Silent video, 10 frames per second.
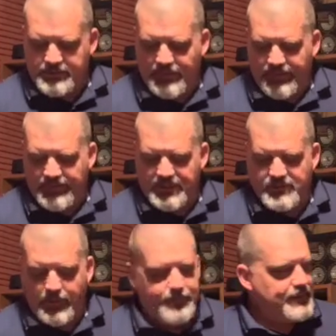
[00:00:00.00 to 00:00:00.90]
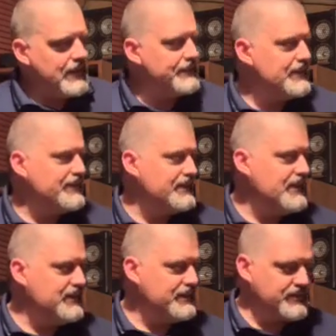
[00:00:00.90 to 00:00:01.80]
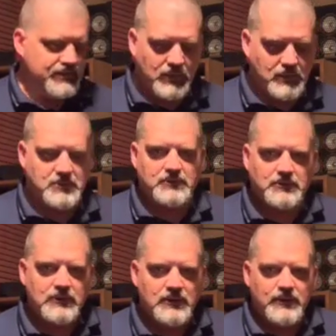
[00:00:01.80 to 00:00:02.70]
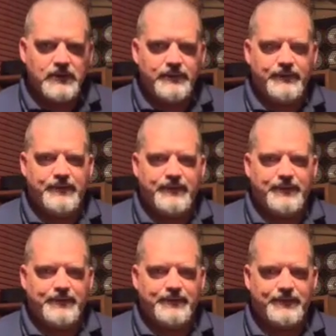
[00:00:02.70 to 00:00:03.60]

nothing that jumps out that says, oh, you know,